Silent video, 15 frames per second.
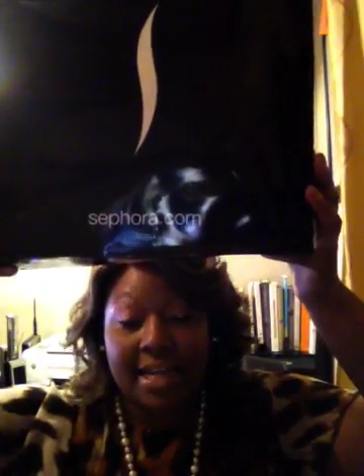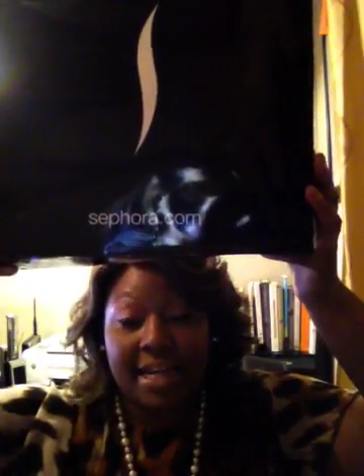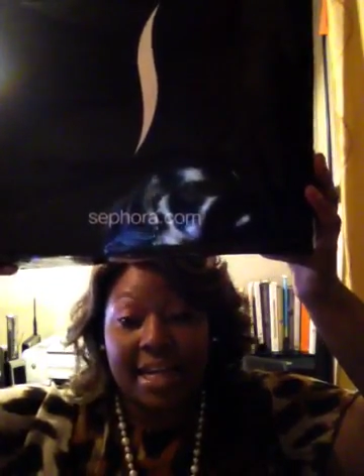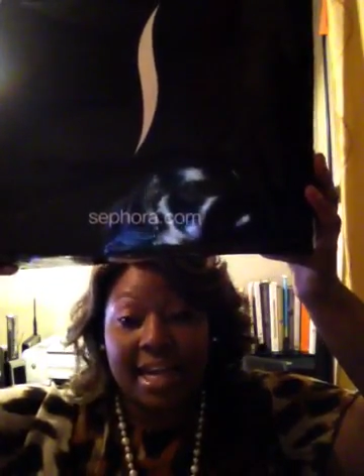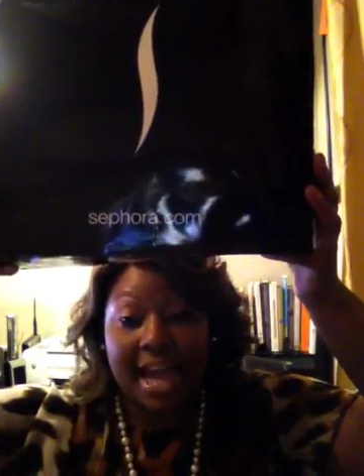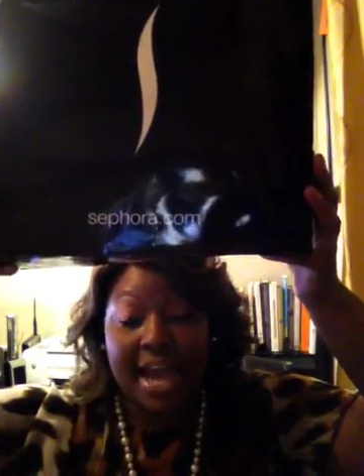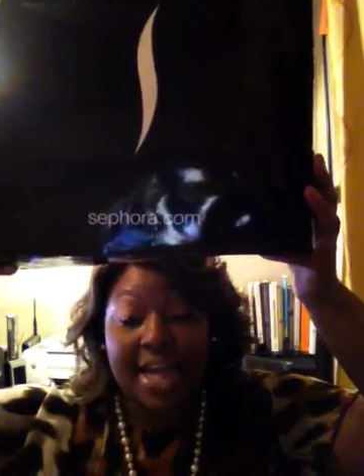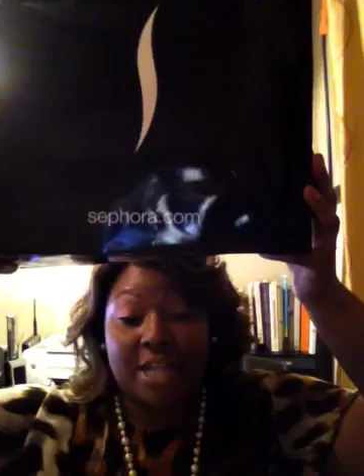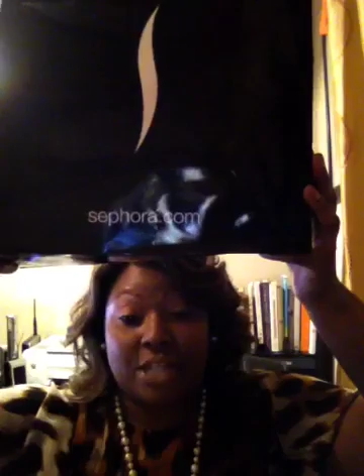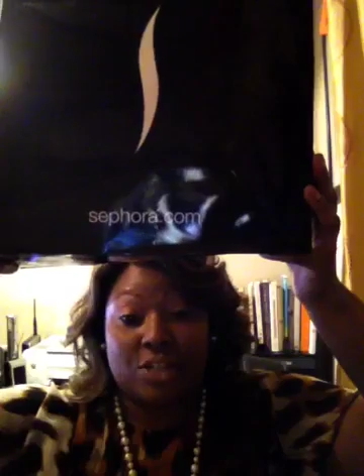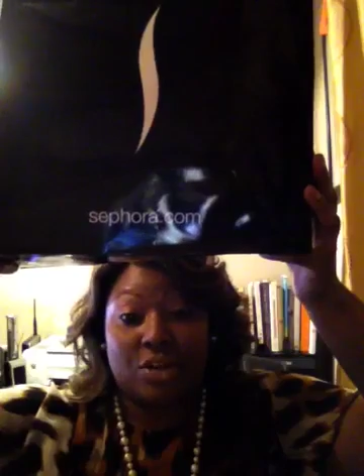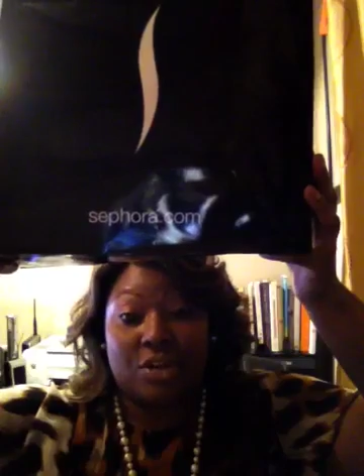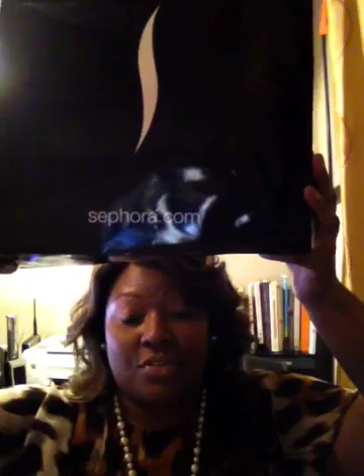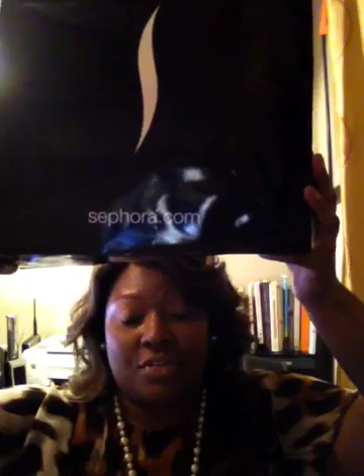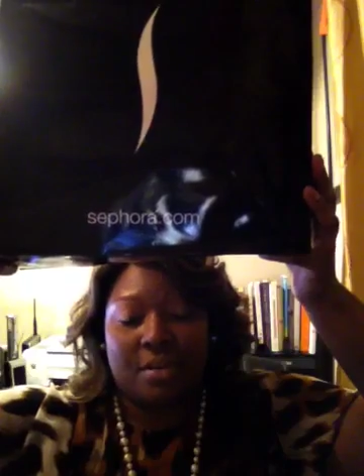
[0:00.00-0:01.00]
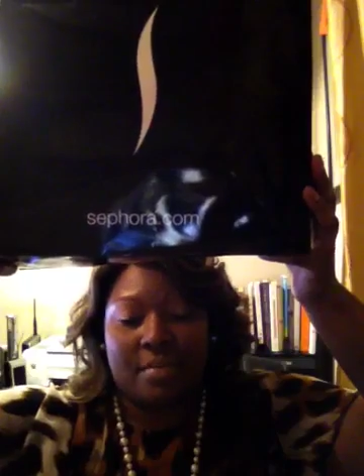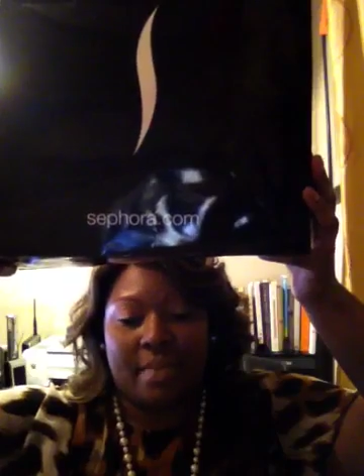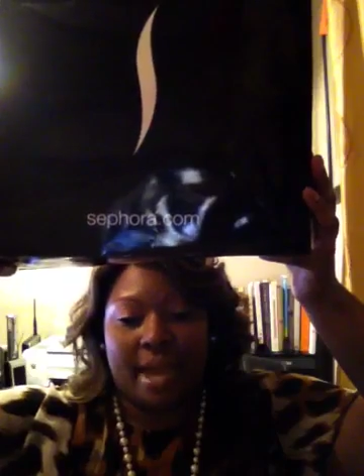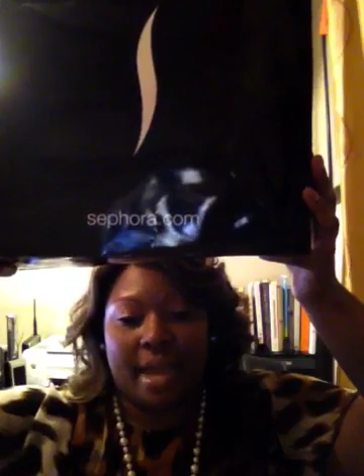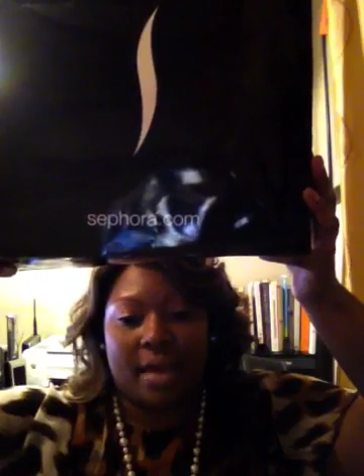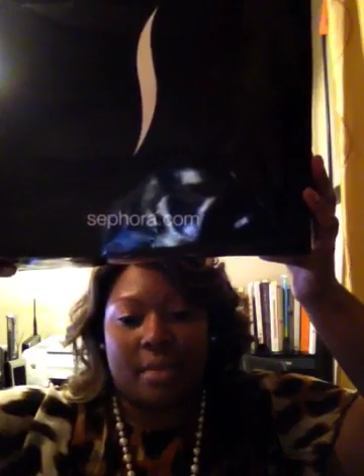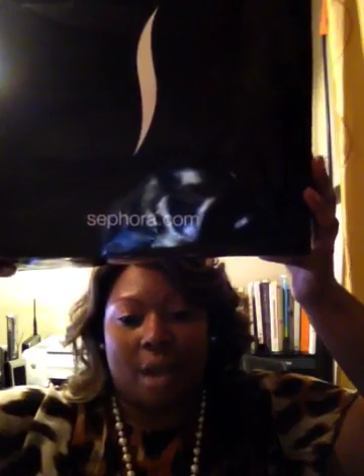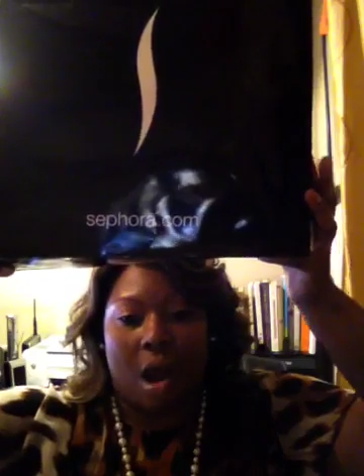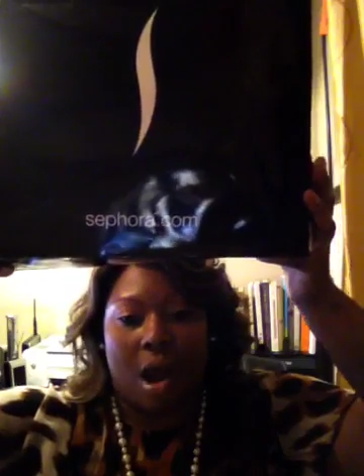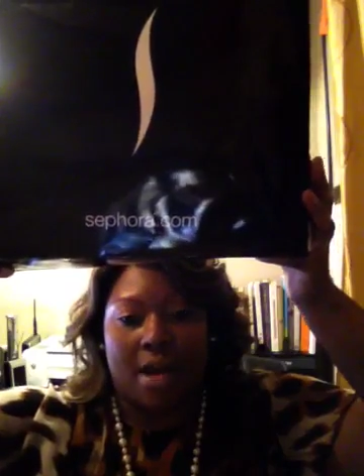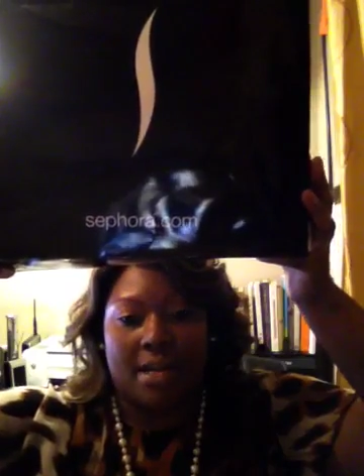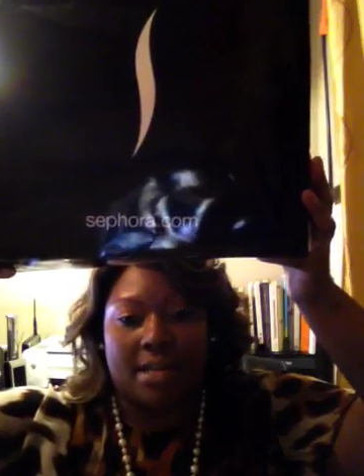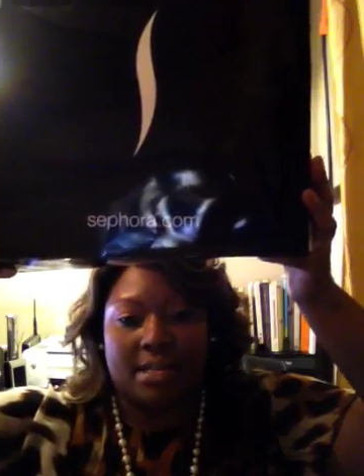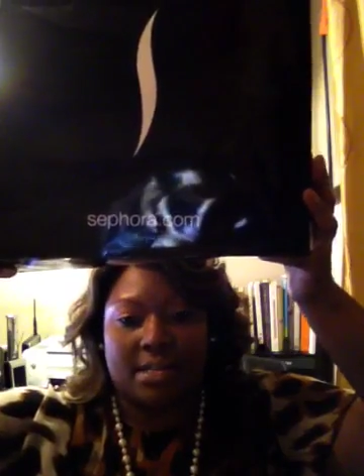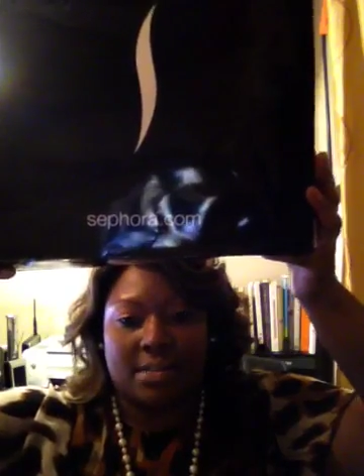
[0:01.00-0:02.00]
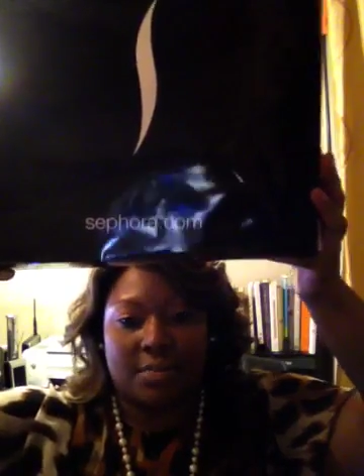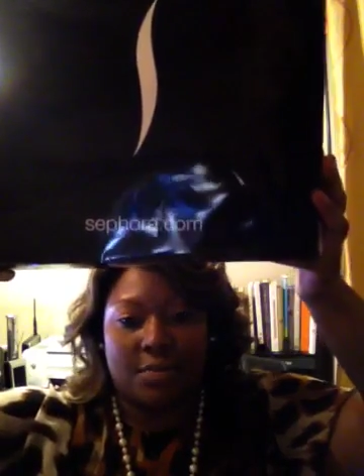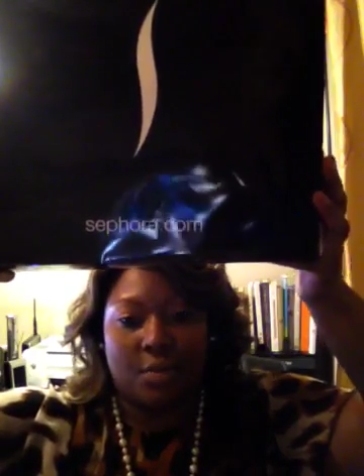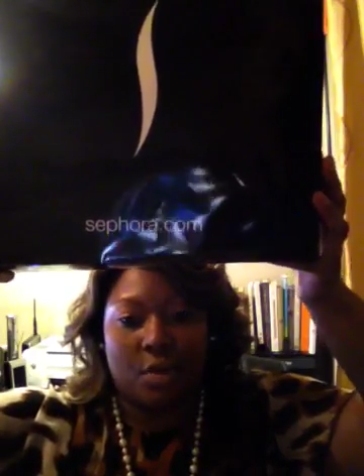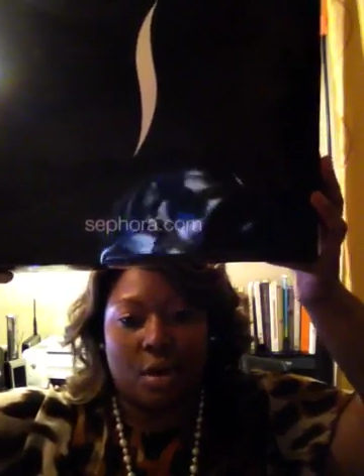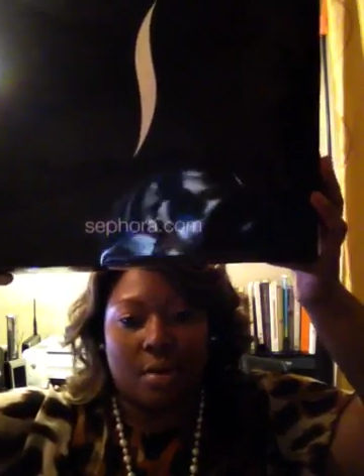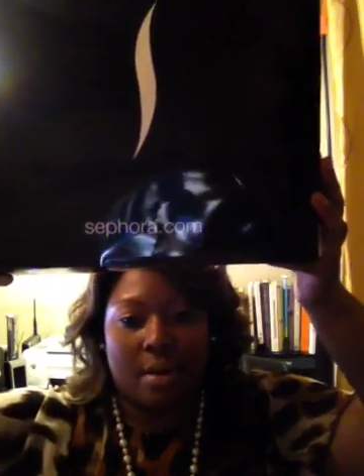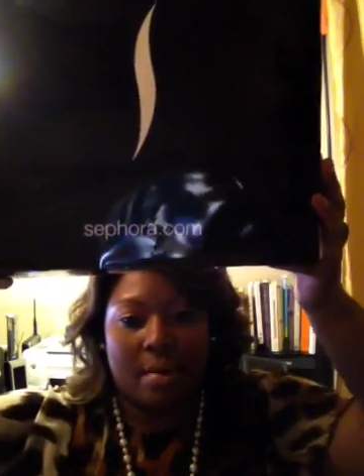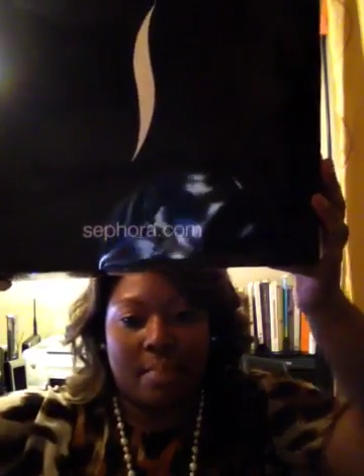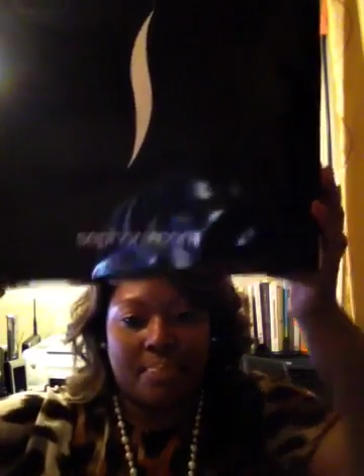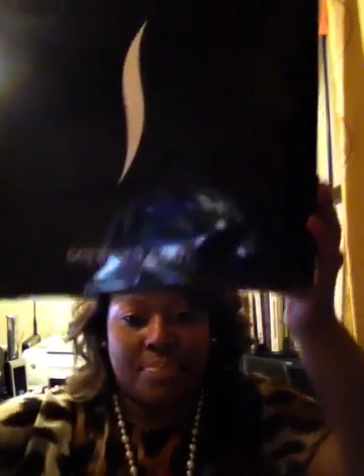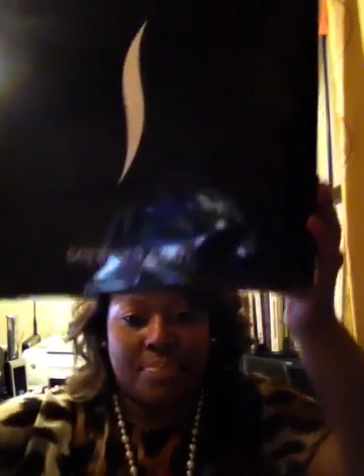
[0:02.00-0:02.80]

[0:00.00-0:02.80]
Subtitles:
in the candy store for a makeup artist. Sephora.